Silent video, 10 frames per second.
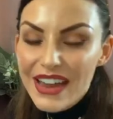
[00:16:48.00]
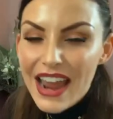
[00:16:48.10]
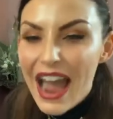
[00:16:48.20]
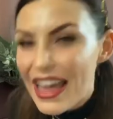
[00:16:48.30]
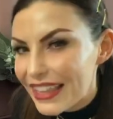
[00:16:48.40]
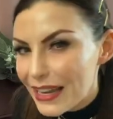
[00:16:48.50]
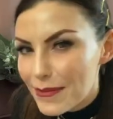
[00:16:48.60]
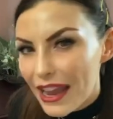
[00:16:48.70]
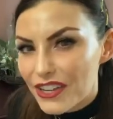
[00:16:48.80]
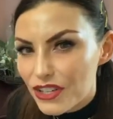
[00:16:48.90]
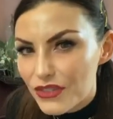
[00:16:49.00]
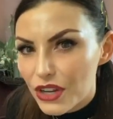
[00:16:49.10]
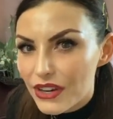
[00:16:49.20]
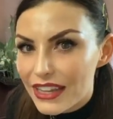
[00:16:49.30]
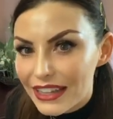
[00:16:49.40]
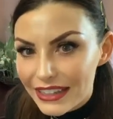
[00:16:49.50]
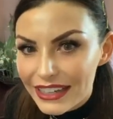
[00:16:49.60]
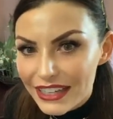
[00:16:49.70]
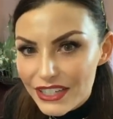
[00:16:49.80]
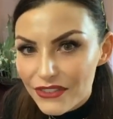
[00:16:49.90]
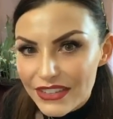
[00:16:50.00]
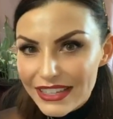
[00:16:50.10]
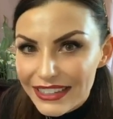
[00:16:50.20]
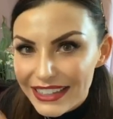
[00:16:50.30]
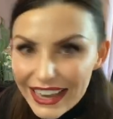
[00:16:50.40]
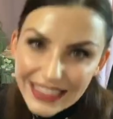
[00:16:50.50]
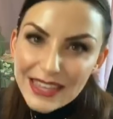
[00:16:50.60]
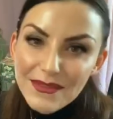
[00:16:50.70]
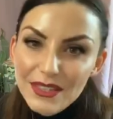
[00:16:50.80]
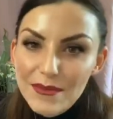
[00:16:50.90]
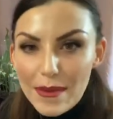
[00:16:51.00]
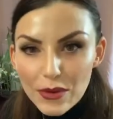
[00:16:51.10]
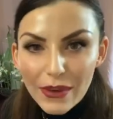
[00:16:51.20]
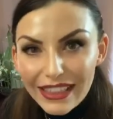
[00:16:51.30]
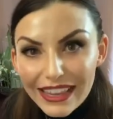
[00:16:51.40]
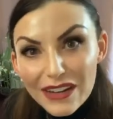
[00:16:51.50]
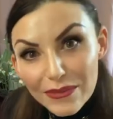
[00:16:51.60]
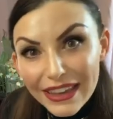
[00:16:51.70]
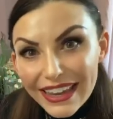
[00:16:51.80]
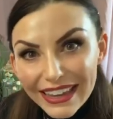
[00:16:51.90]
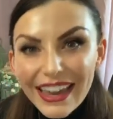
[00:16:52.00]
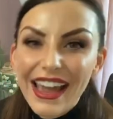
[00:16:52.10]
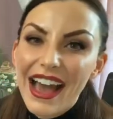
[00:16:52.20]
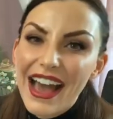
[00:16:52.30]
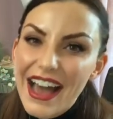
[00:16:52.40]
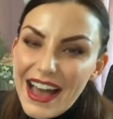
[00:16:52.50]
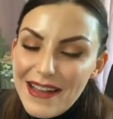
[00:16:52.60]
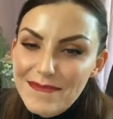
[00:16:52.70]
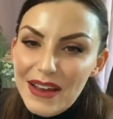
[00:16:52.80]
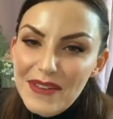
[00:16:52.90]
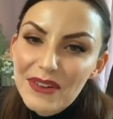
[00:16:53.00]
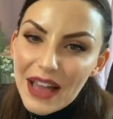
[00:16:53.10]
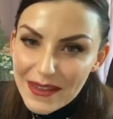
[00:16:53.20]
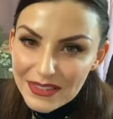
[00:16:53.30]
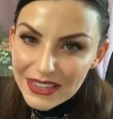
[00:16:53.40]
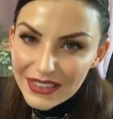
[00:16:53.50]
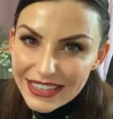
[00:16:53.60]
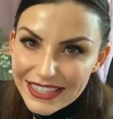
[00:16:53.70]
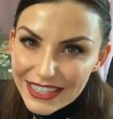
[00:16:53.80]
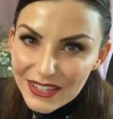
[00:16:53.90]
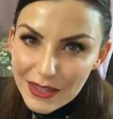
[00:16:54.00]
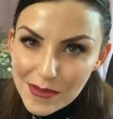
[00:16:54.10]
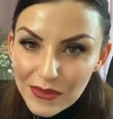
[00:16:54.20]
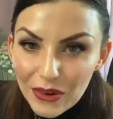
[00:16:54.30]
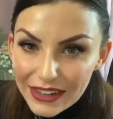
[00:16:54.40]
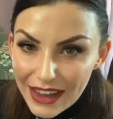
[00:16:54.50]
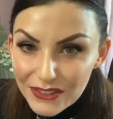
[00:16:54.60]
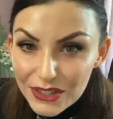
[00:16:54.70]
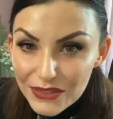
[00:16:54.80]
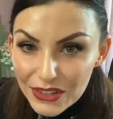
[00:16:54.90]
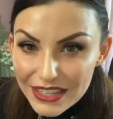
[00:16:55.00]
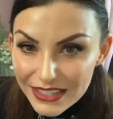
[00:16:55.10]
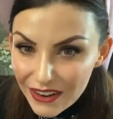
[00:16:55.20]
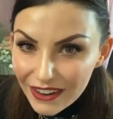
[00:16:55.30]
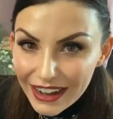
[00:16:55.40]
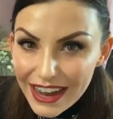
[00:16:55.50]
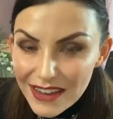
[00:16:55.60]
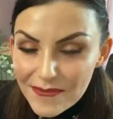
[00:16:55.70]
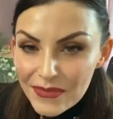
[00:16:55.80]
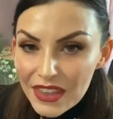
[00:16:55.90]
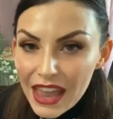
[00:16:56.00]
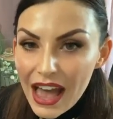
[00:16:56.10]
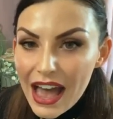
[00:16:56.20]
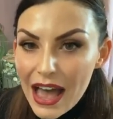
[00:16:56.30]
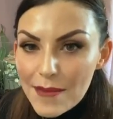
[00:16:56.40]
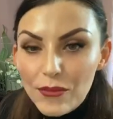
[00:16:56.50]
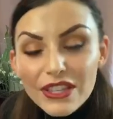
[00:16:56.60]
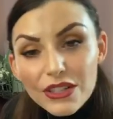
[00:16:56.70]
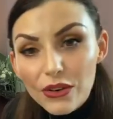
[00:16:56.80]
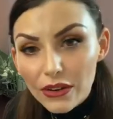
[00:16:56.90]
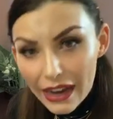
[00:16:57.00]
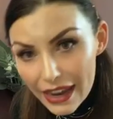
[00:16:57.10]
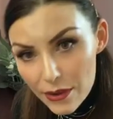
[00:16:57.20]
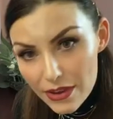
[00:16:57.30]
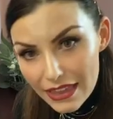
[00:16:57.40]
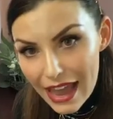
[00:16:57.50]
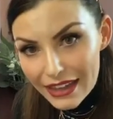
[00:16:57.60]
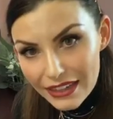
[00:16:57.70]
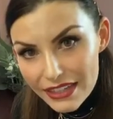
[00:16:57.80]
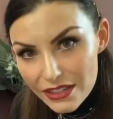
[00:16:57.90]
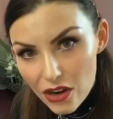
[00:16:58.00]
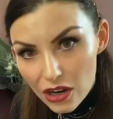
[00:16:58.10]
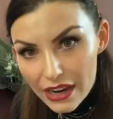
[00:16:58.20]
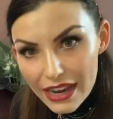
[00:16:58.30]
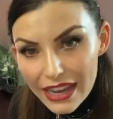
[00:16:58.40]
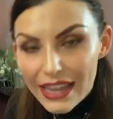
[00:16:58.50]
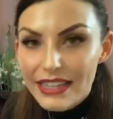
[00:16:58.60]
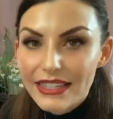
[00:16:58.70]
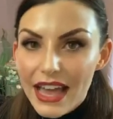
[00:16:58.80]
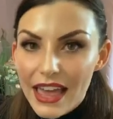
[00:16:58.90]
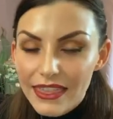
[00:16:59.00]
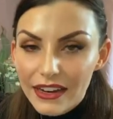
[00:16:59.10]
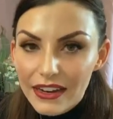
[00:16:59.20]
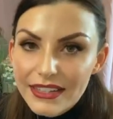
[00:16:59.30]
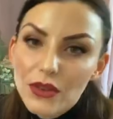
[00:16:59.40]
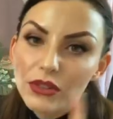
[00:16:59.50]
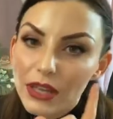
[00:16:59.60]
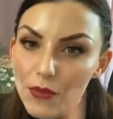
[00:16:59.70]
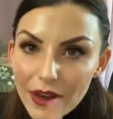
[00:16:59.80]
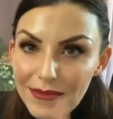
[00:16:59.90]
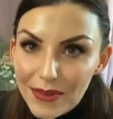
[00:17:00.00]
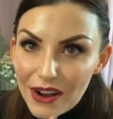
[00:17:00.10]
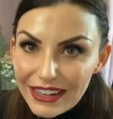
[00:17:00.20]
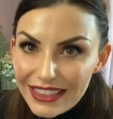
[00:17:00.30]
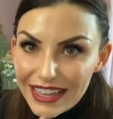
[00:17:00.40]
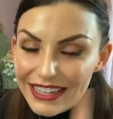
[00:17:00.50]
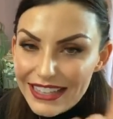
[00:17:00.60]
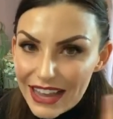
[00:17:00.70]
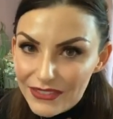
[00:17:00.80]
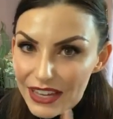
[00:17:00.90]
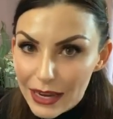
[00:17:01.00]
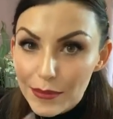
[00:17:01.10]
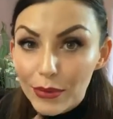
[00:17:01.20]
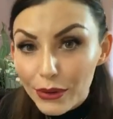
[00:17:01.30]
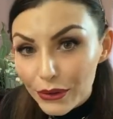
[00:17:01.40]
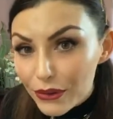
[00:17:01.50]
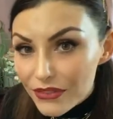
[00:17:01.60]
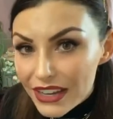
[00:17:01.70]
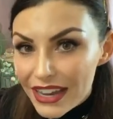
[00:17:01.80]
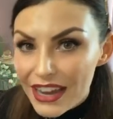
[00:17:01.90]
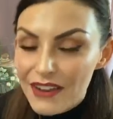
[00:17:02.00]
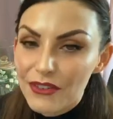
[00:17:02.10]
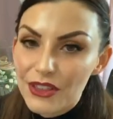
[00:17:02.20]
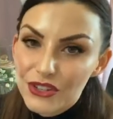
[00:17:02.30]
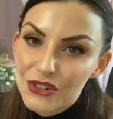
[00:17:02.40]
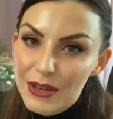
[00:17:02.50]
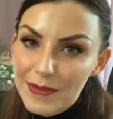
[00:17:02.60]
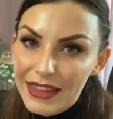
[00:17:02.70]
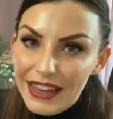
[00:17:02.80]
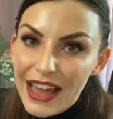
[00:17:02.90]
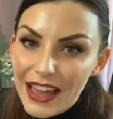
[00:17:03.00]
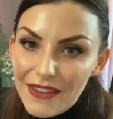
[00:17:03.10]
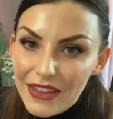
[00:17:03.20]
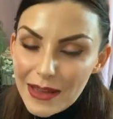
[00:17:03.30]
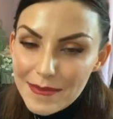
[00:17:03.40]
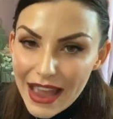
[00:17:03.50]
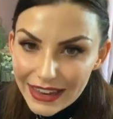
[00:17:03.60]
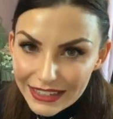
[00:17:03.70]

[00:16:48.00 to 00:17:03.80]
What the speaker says: I think I might actually have to go to the clinic to physically get them, so maybe wait like a week, but I will absolutely send you the before and afters for the scarring. What's great with acne scarring is that there is only one product that is FDA approved for the treatment of acne